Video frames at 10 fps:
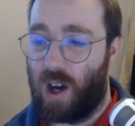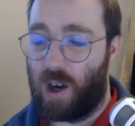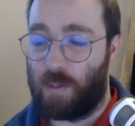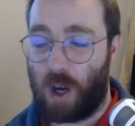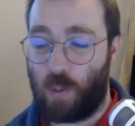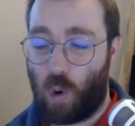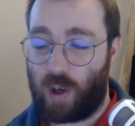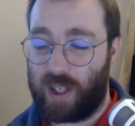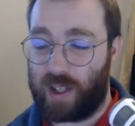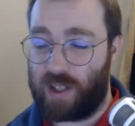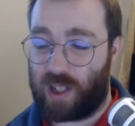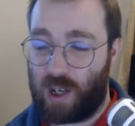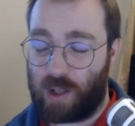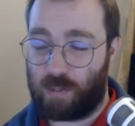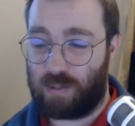My walking is
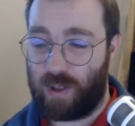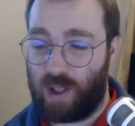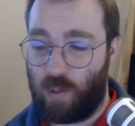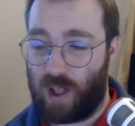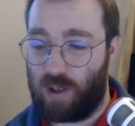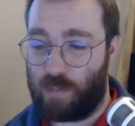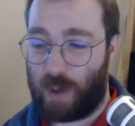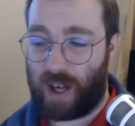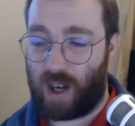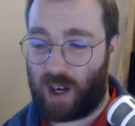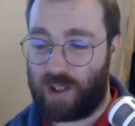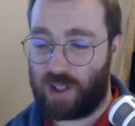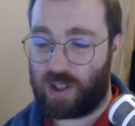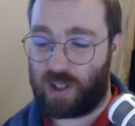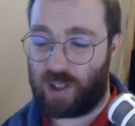going pretty well, but I
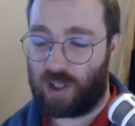just